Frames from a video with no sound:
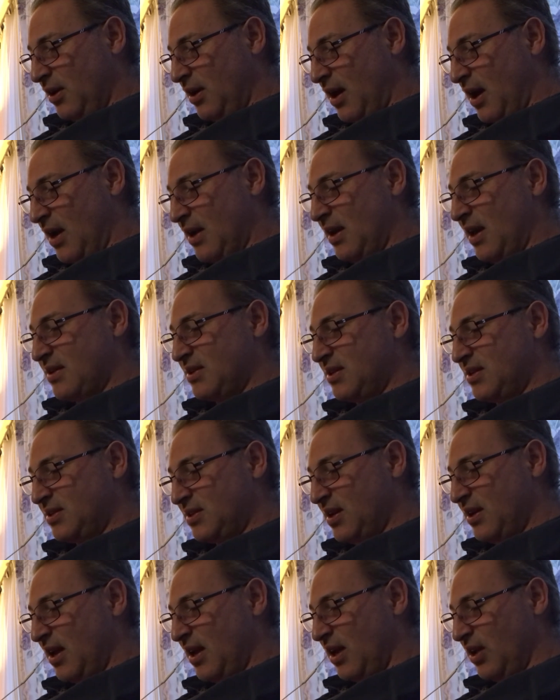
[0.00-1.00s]
and as is
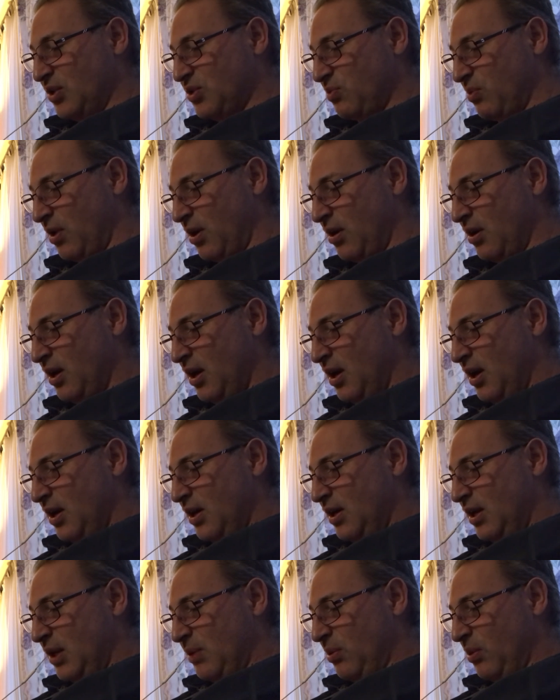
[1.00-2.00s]
said elsewhere,
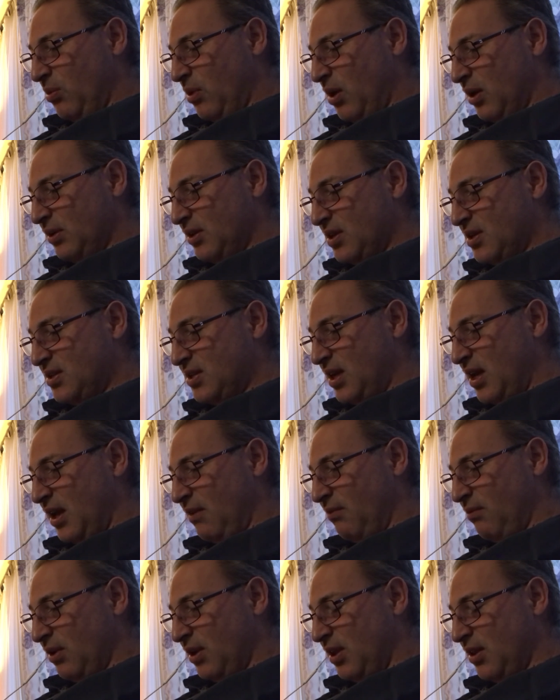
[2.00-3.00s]
he will want to
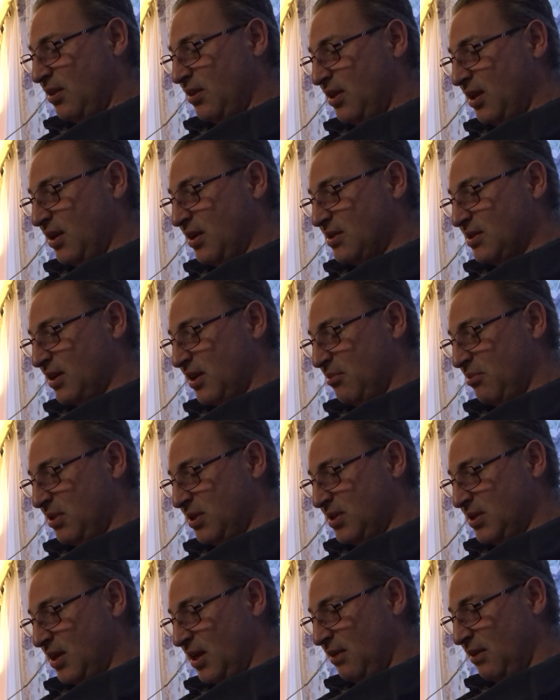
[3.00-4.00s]
save what he thinks can be
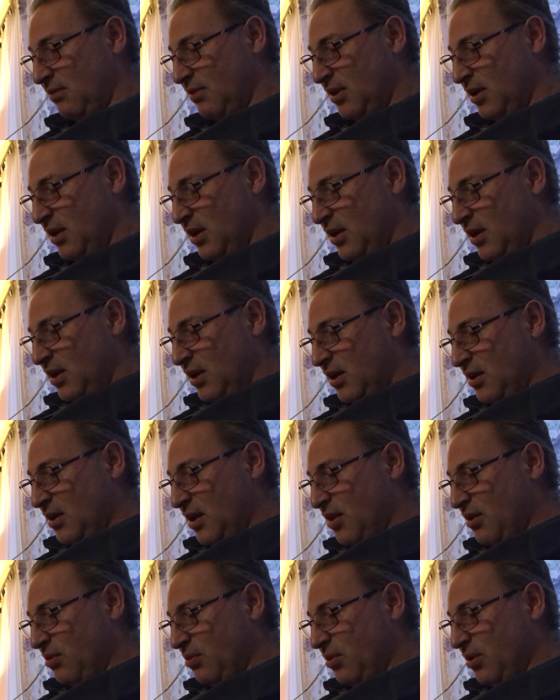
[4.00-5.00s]
saved. In
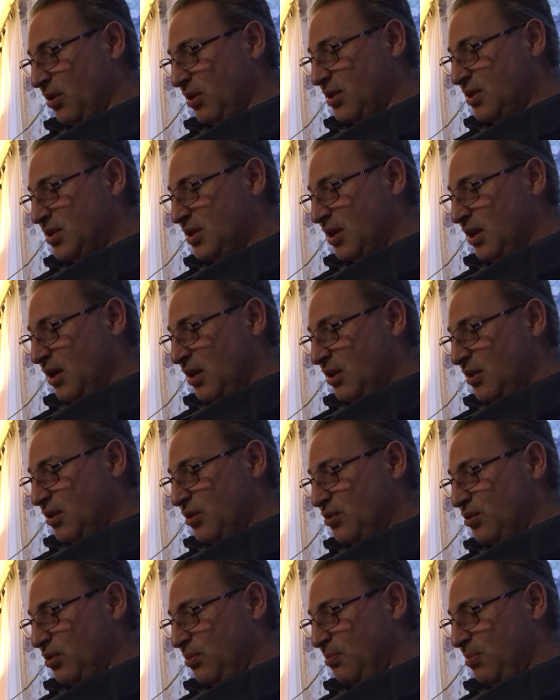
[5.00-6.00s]
other words, the
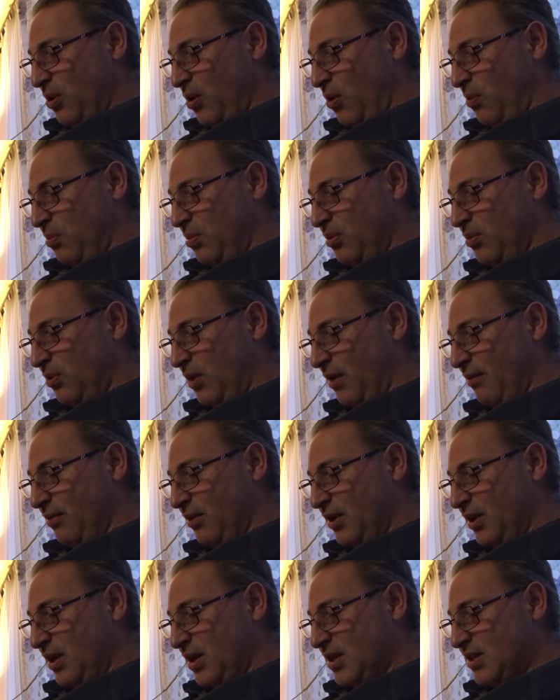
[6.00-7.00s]
true Pope, whoever
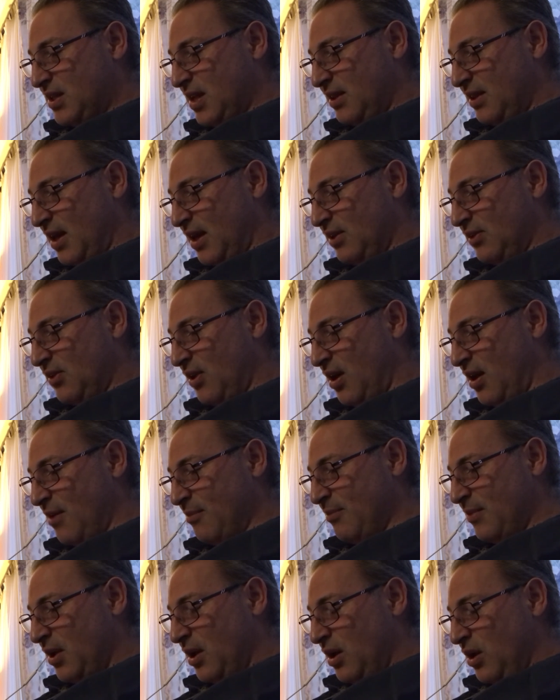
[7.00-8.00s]
he is at that
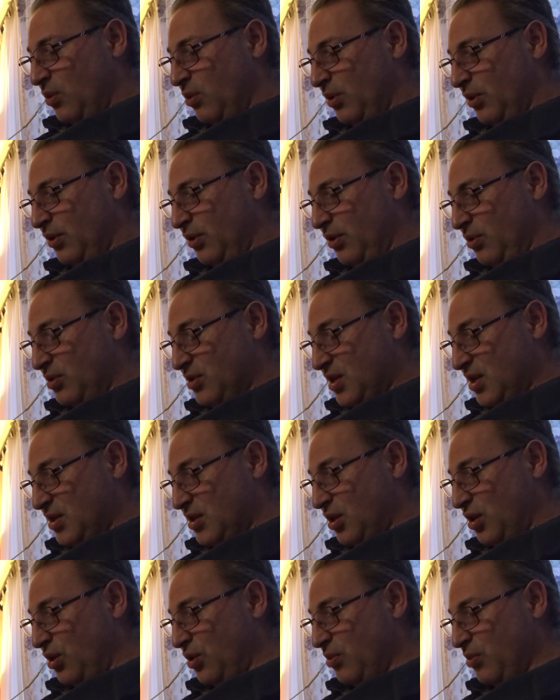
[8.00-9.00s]
time, will use his
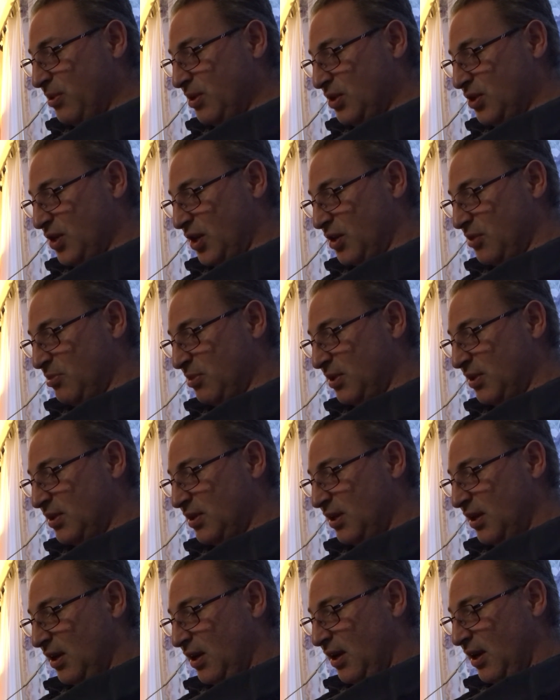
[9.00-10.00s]
human judgment
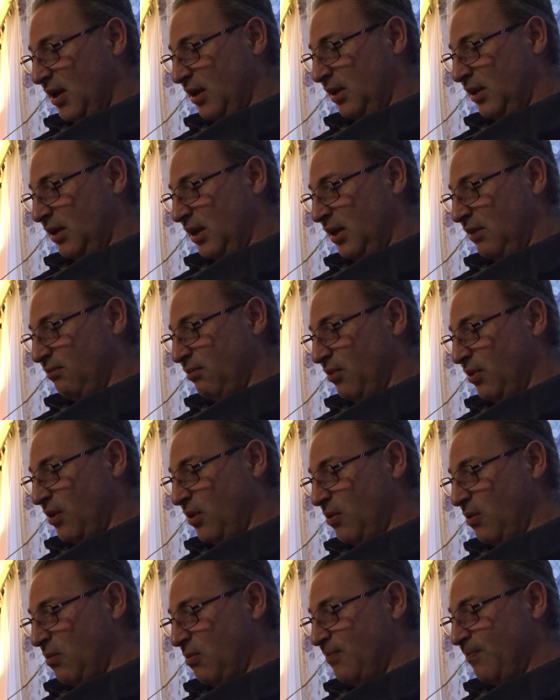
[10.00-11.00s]
and leave
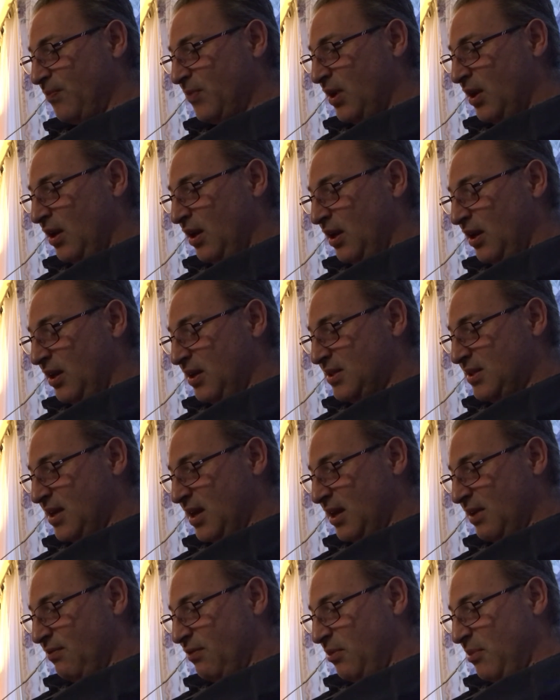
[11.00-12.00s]
Rome
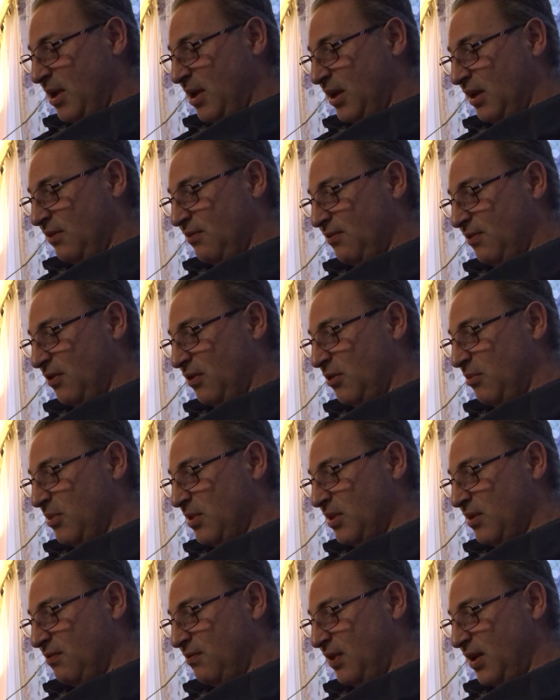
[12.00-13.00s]
instead of remaining firm in
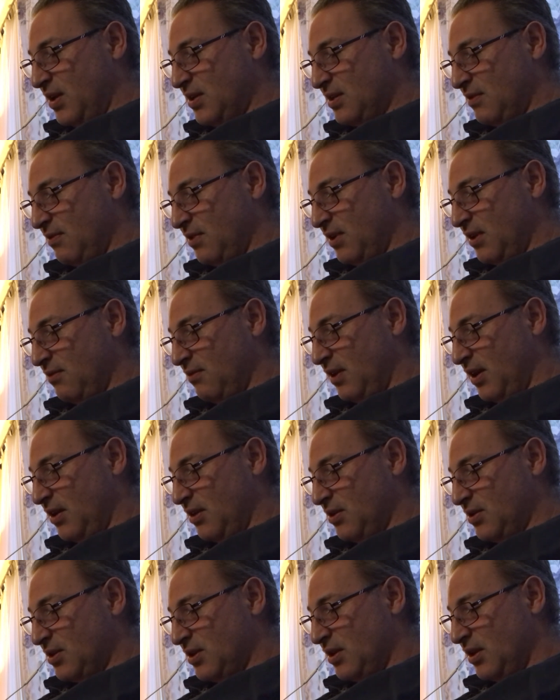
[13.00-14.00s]
the face of the
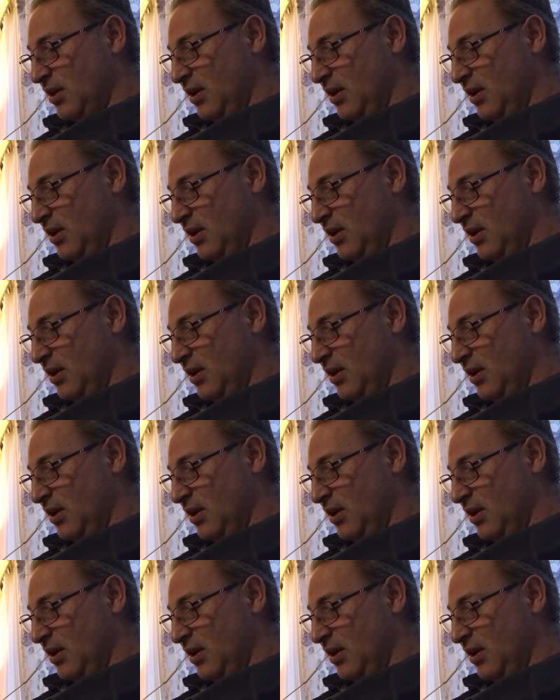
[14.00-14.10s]
invaders.